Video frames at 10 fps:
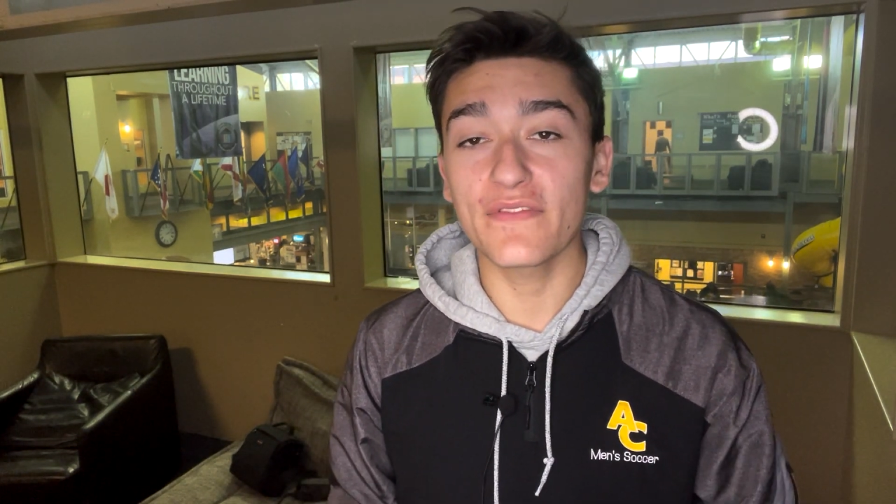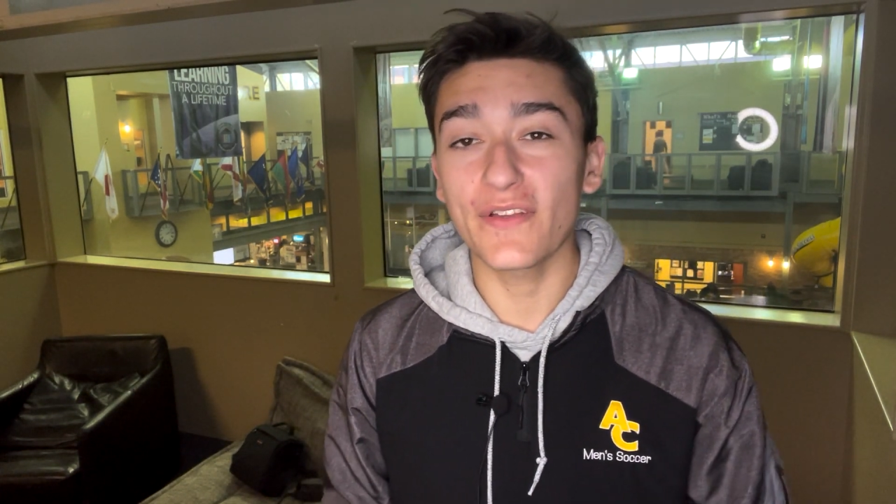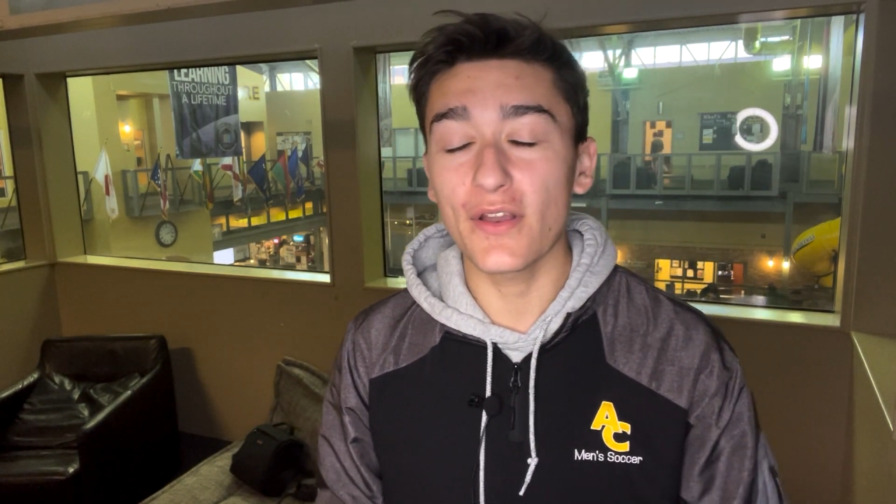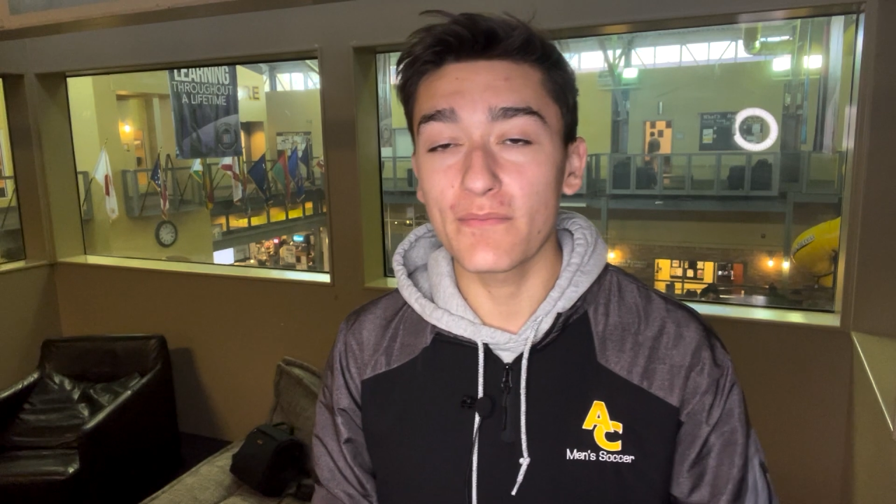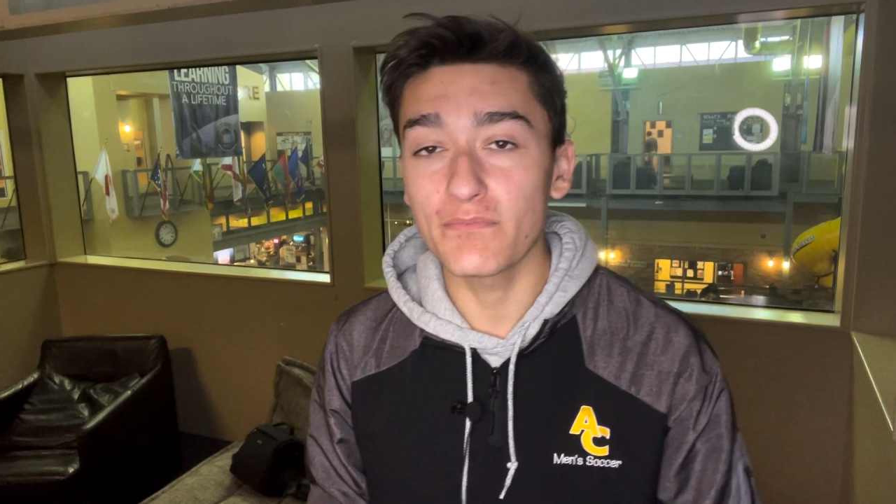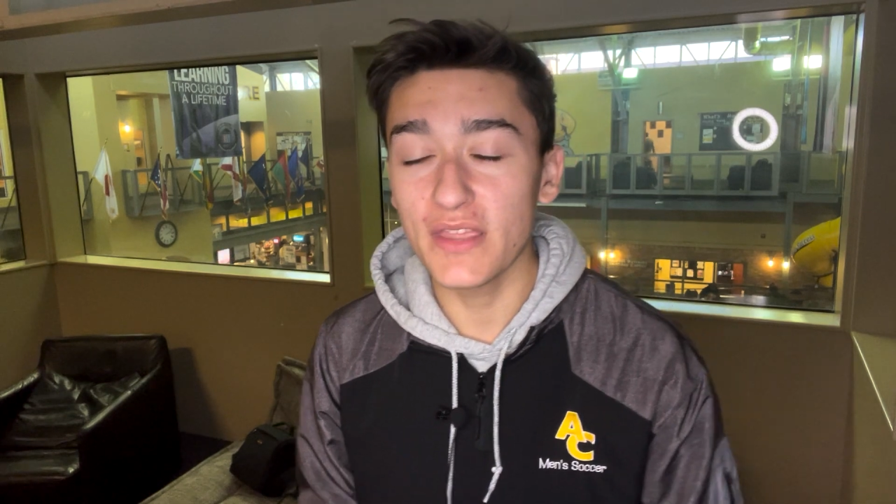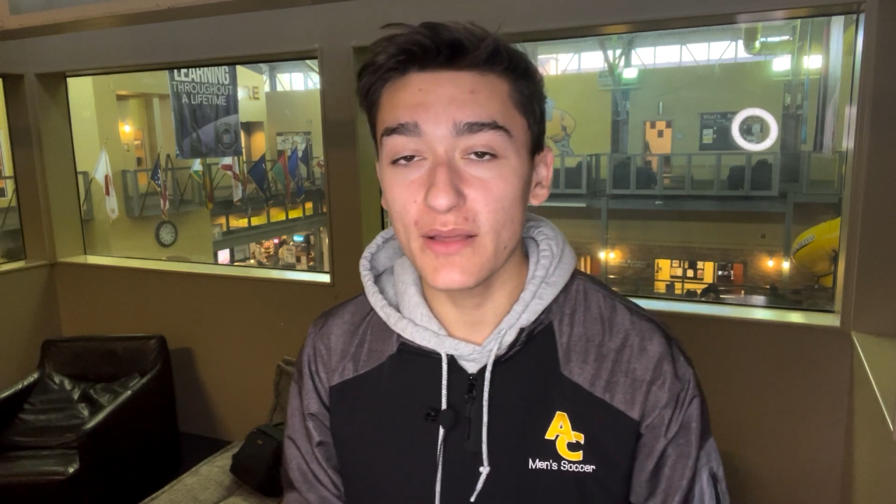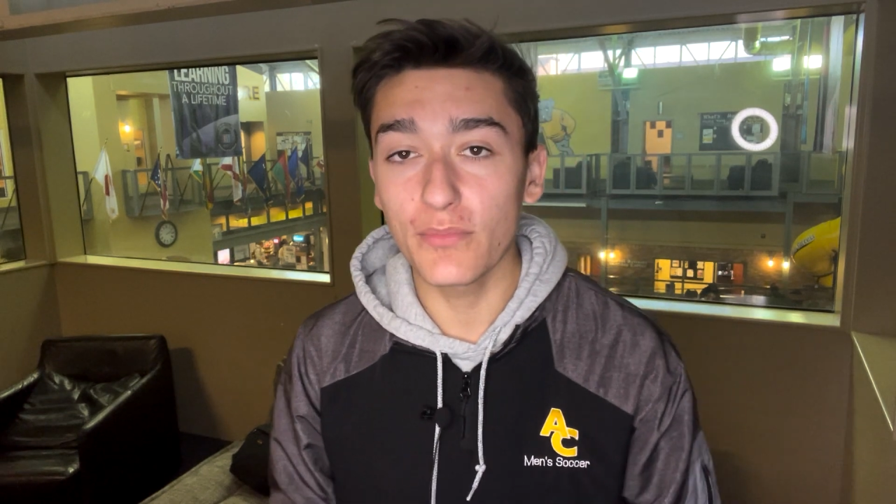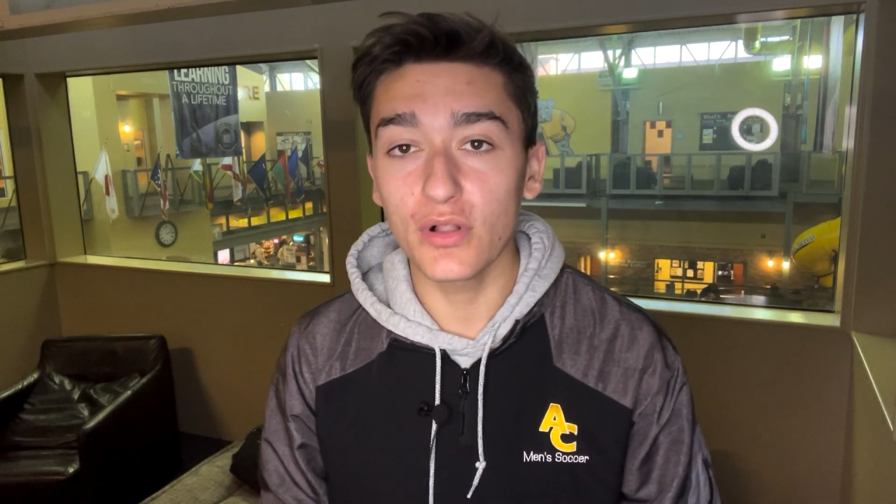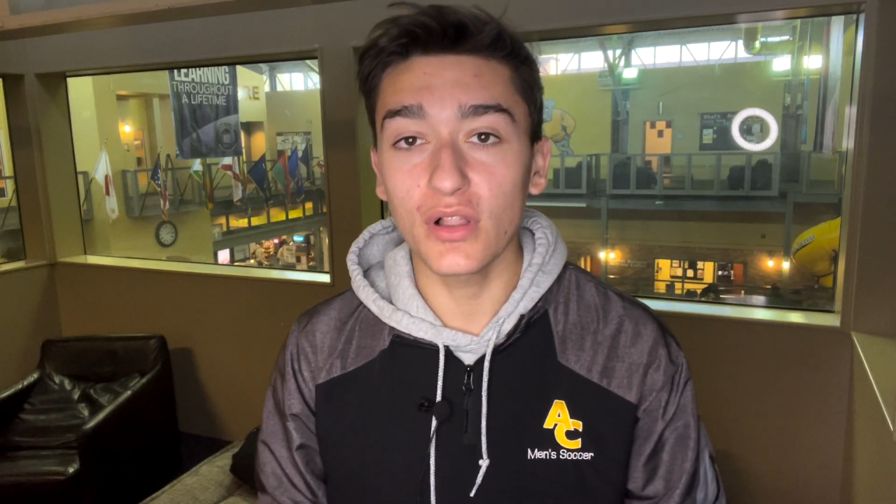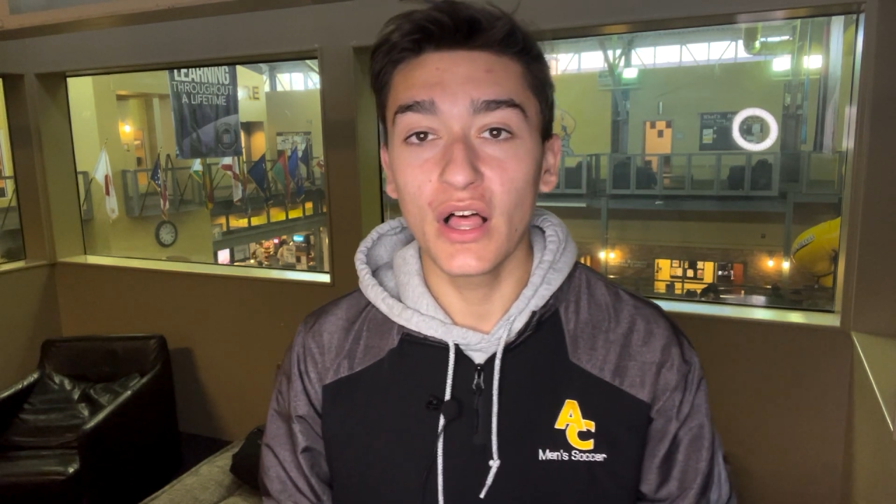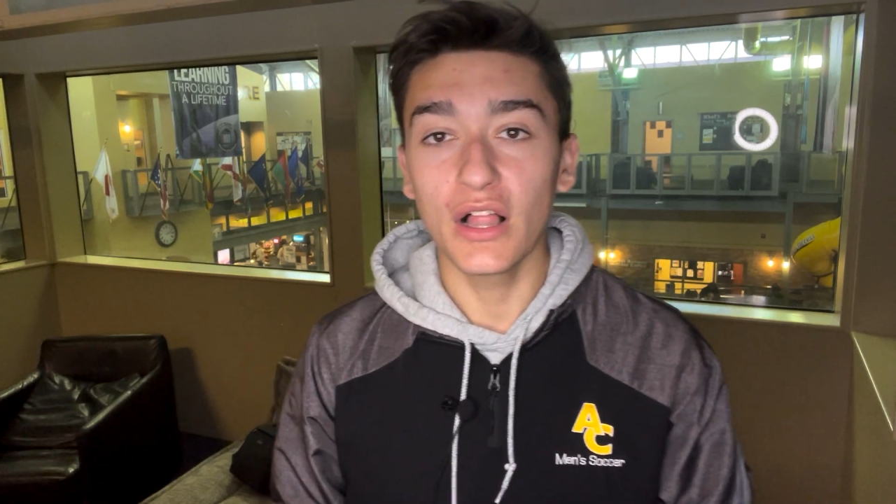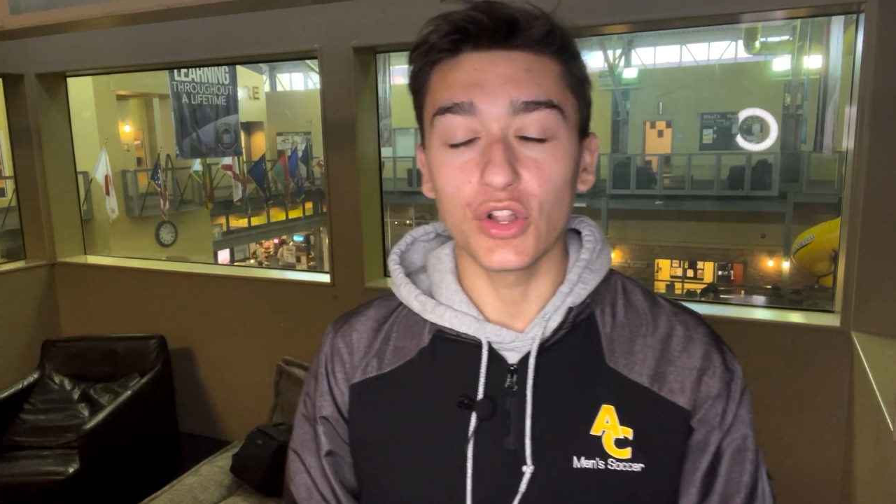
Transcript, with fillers: very minimal